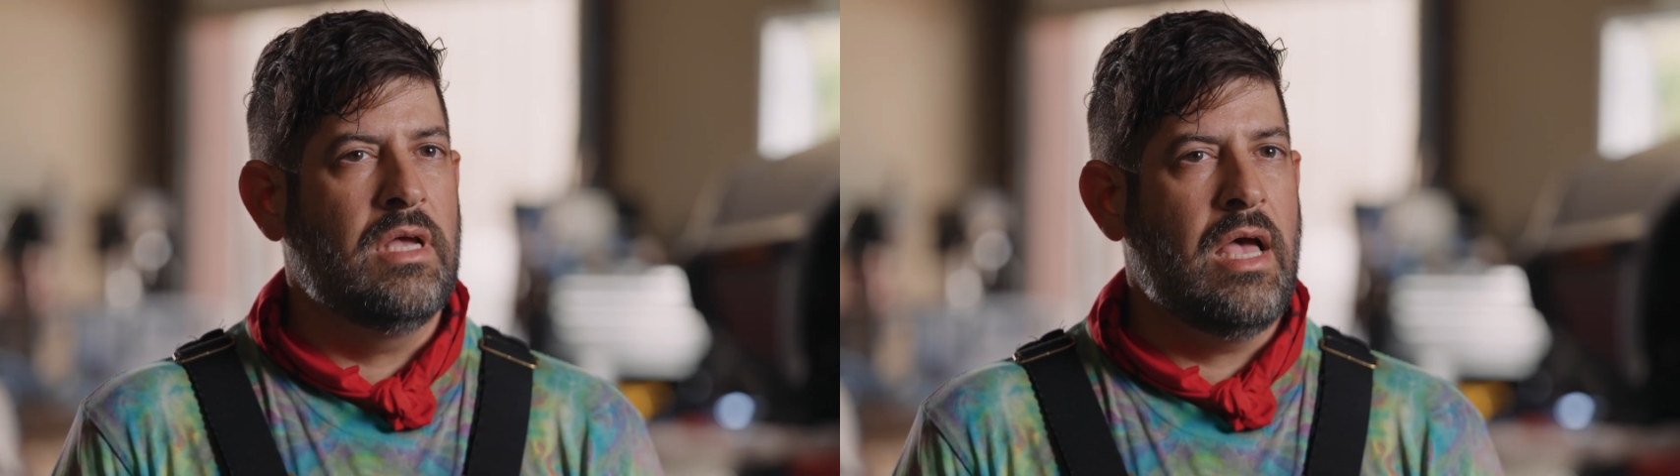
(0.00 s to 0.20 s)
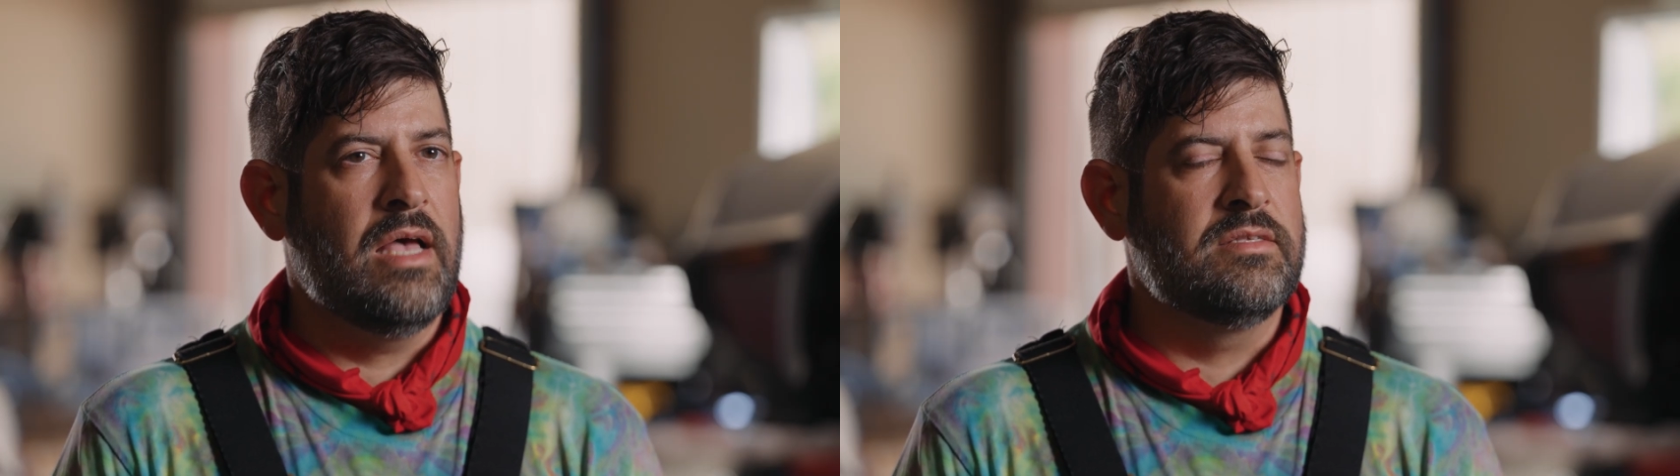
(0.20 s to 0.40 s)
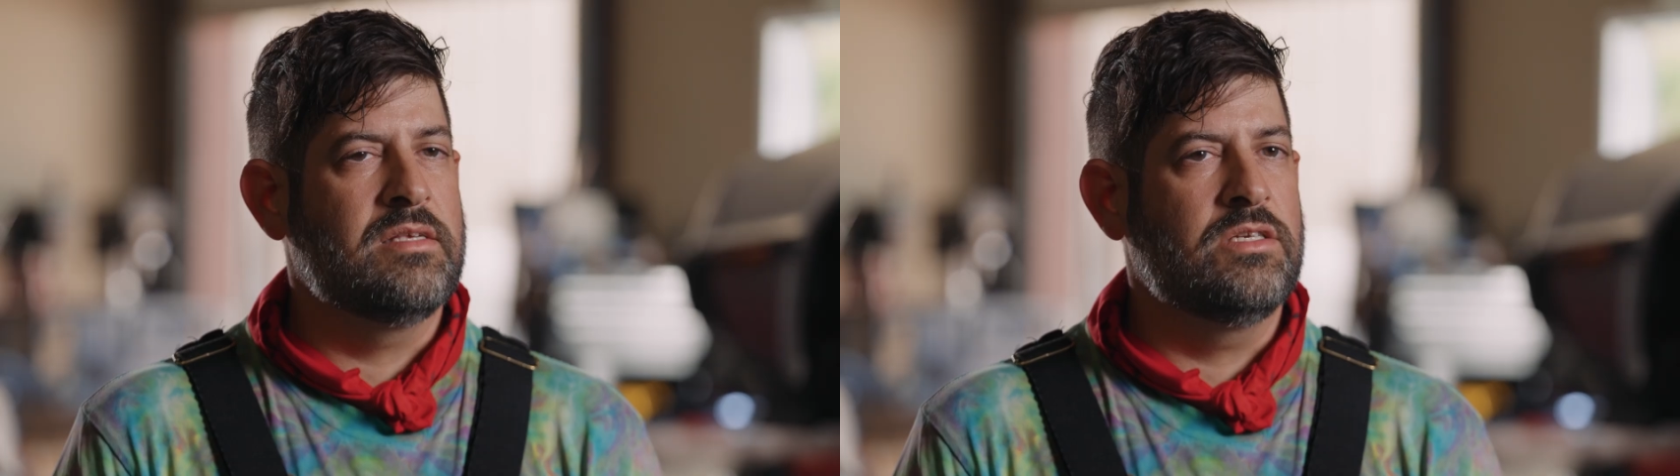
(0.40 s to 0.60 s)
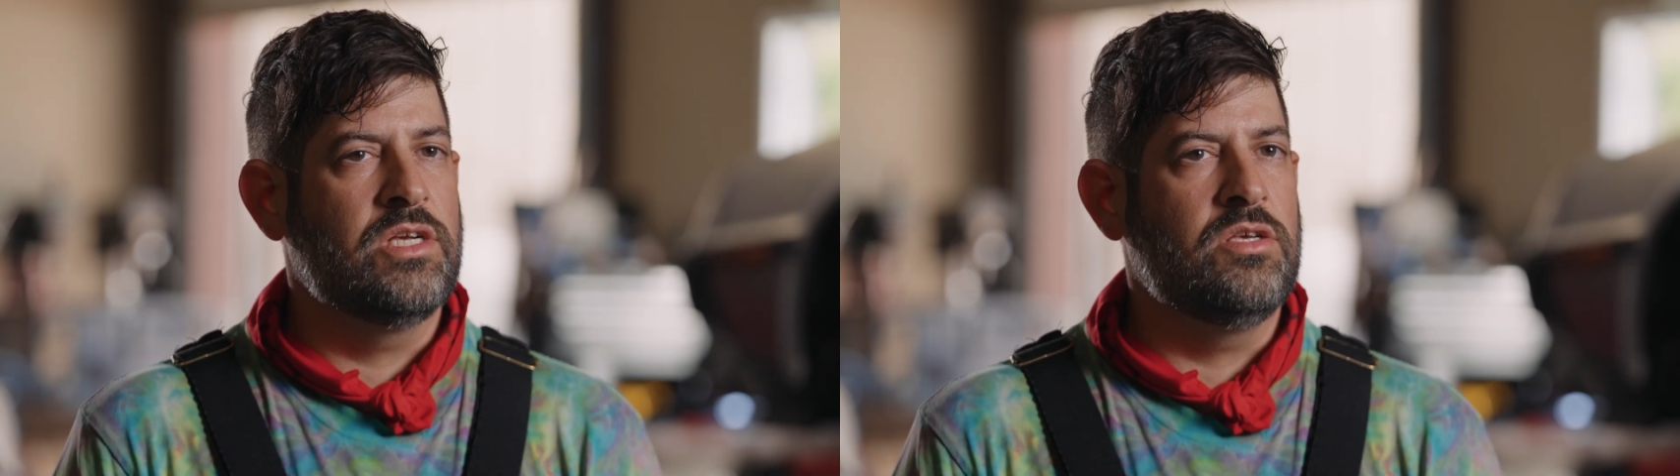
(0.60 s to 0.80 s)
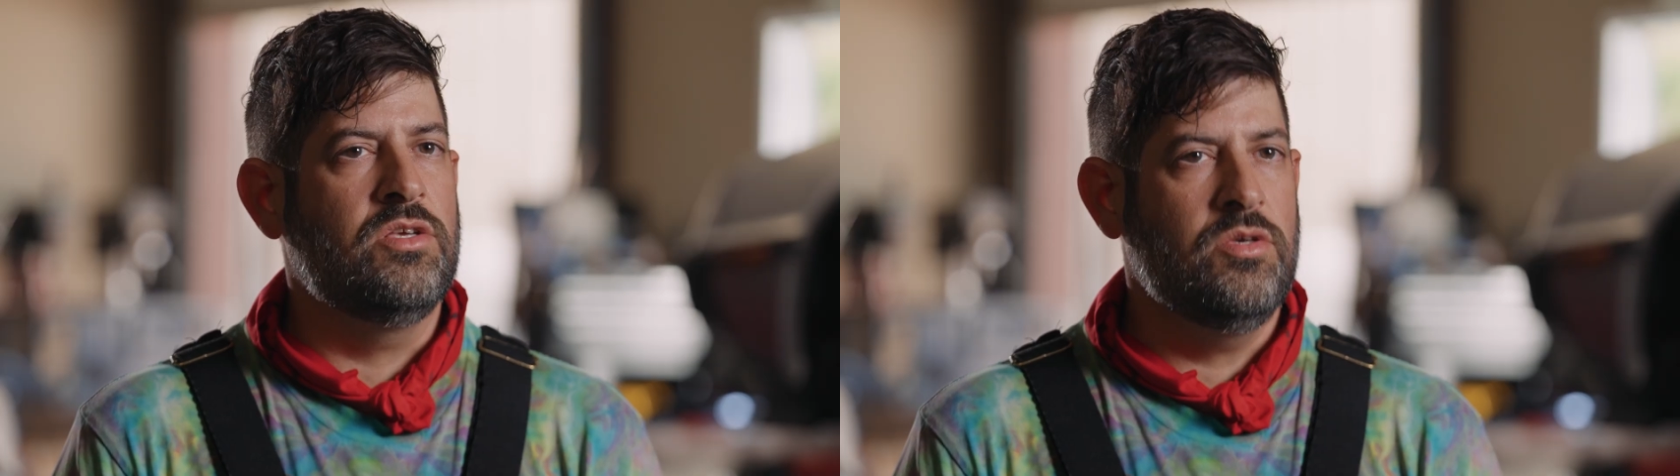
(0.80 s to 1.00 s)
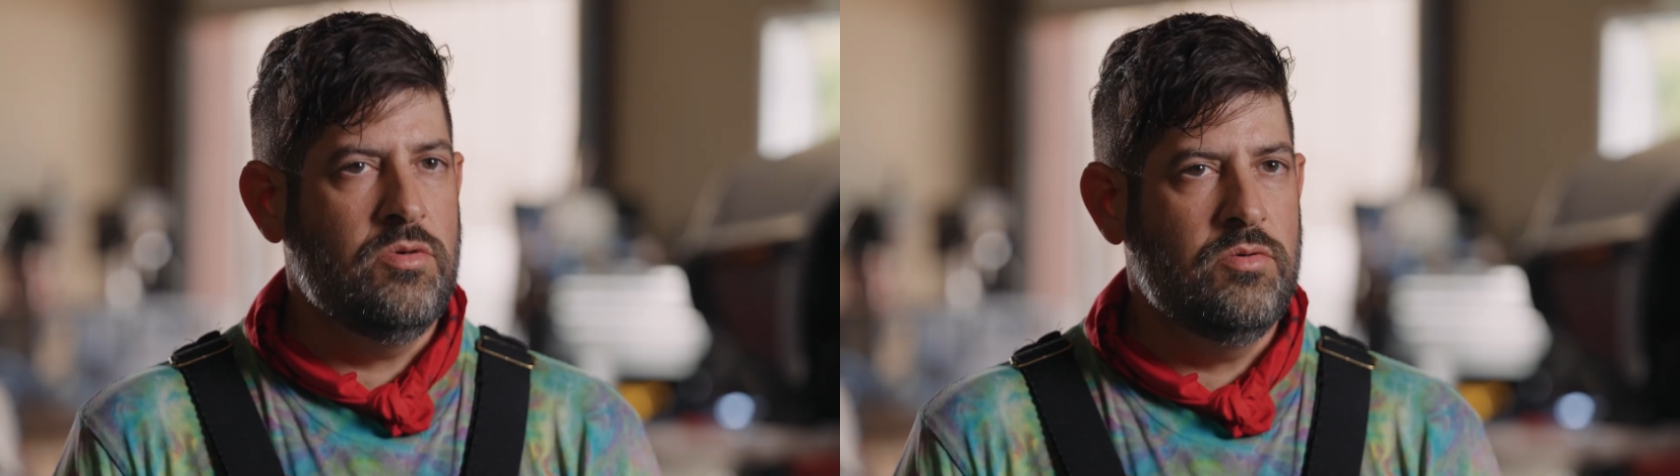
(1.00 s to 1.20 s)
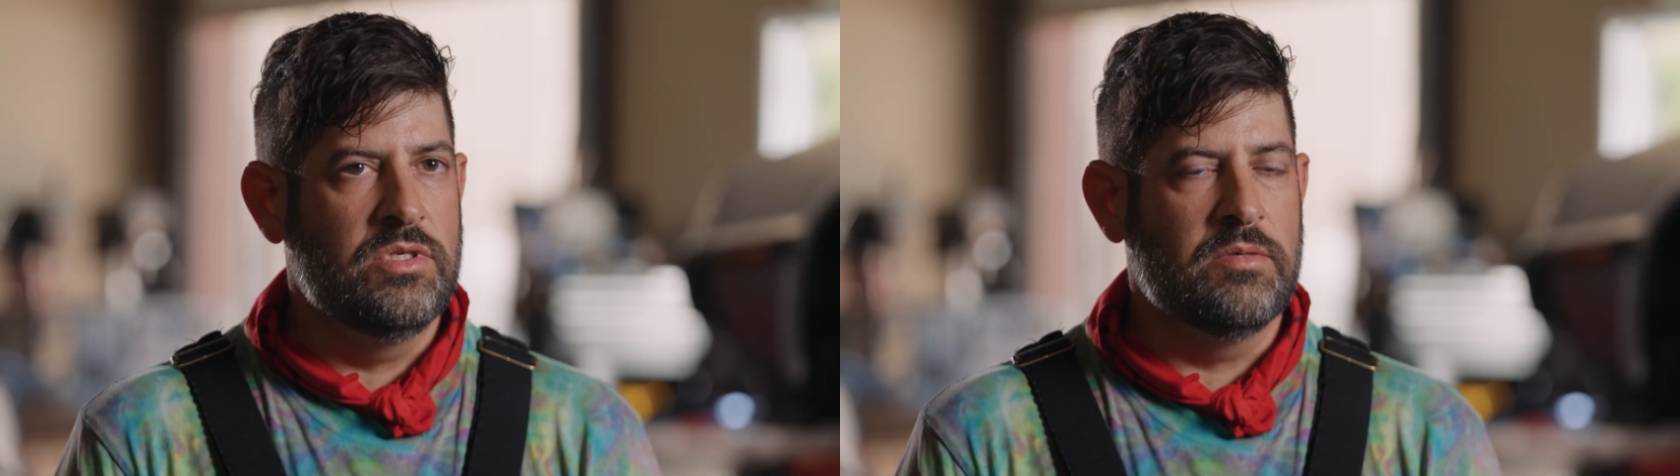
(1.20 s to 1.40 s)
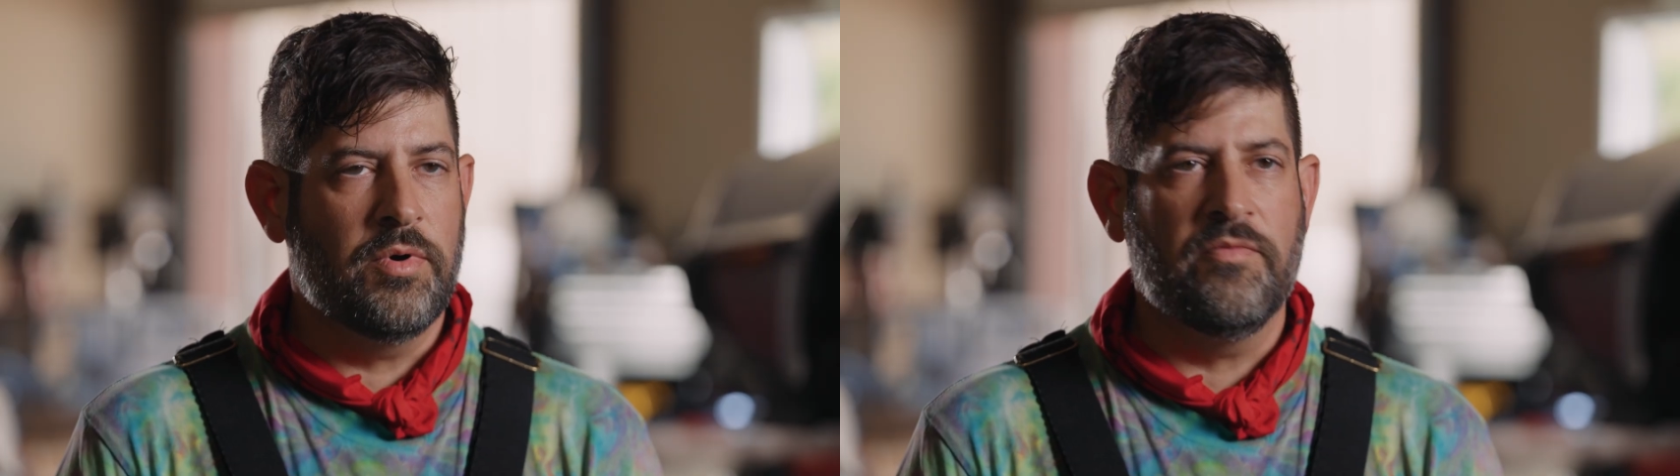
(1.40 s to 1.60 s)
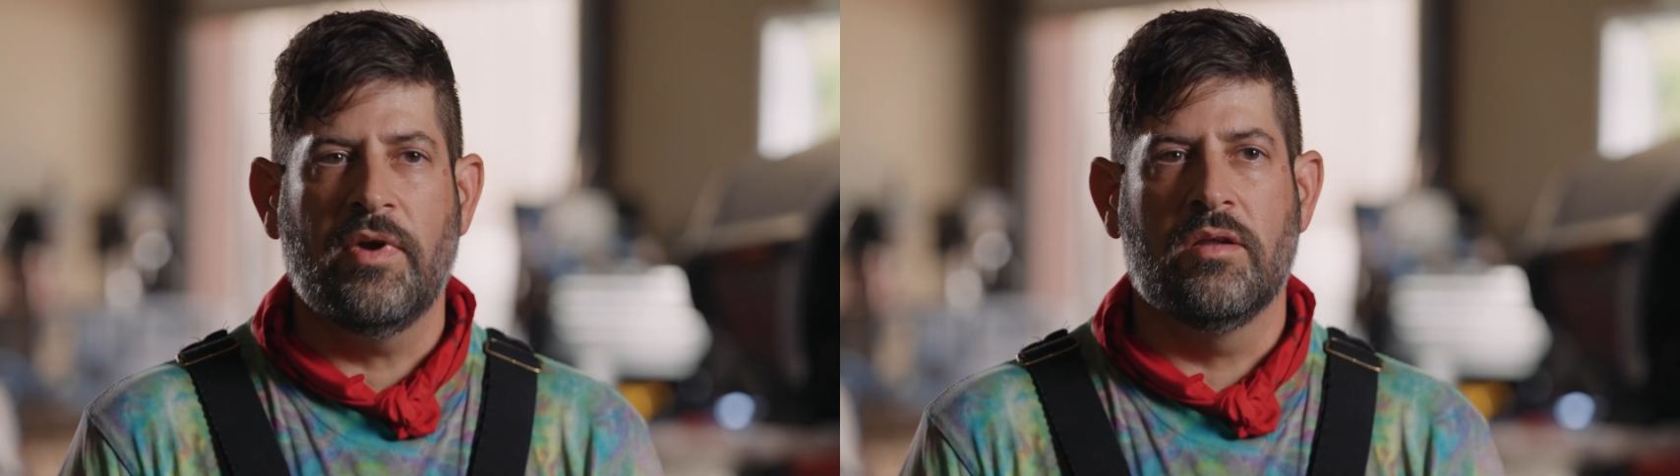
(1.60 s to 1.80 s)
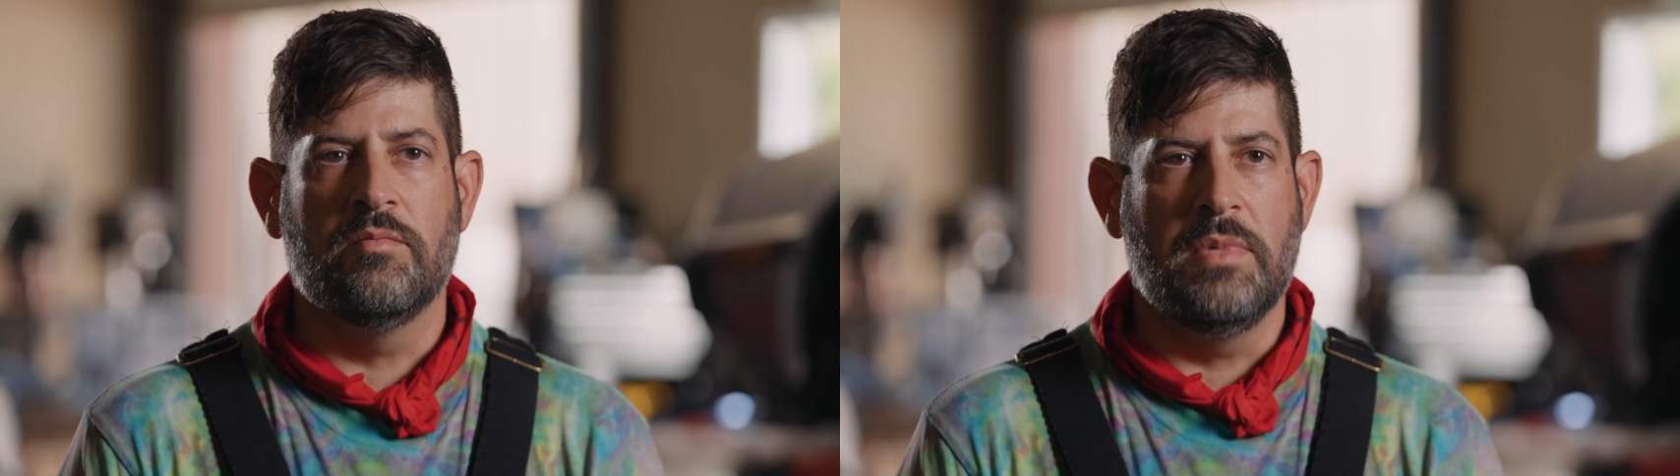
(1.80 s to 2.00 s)
has such a huge and
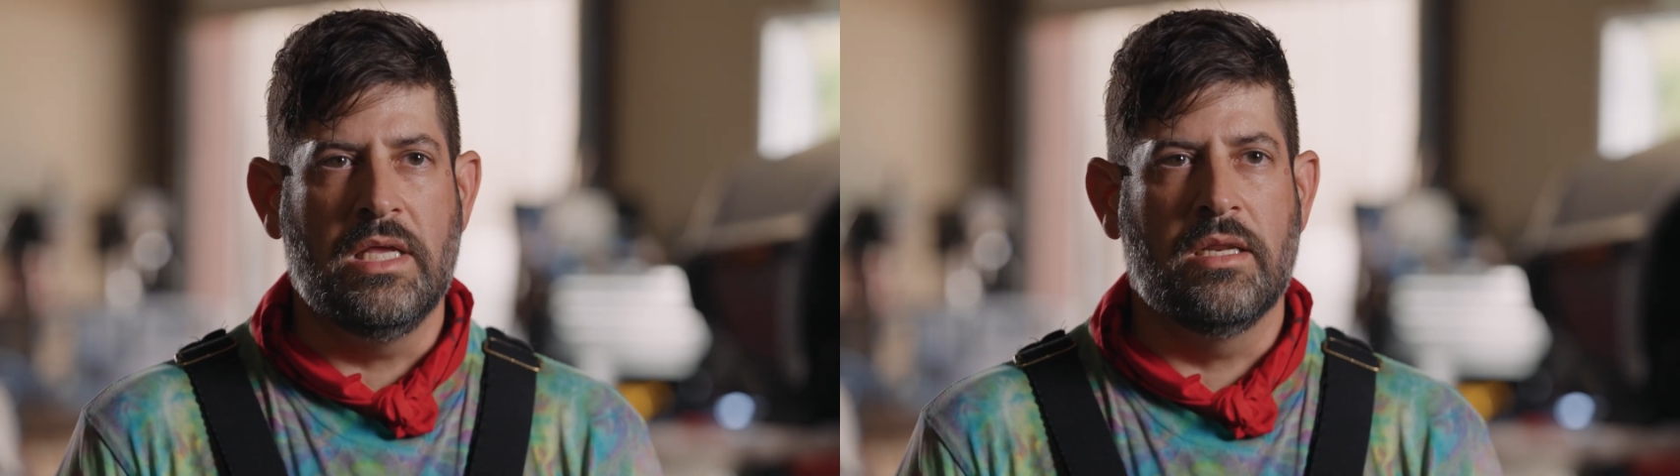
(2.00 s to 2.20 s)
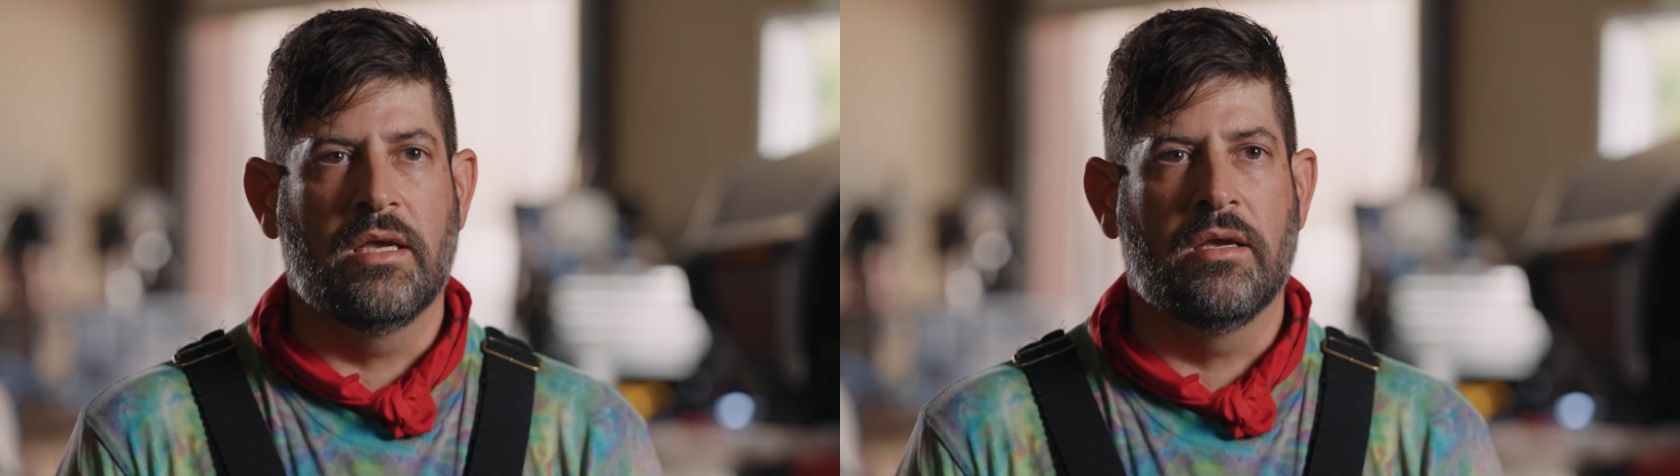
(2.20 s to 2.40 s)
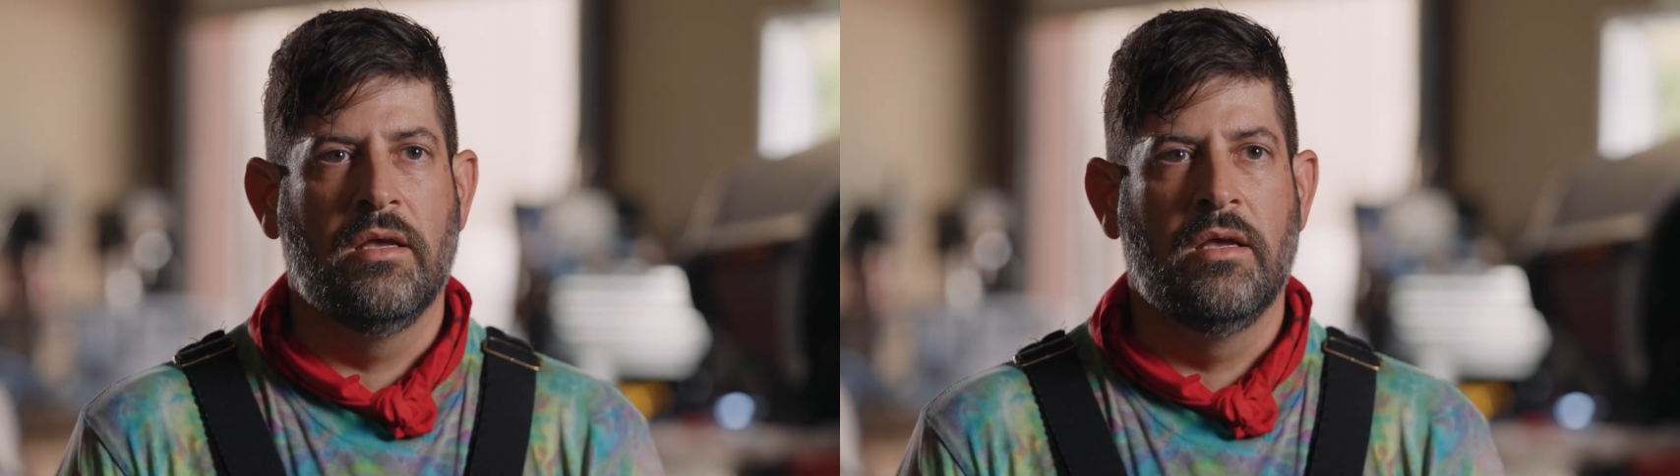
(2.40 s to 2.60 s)
profound meaning.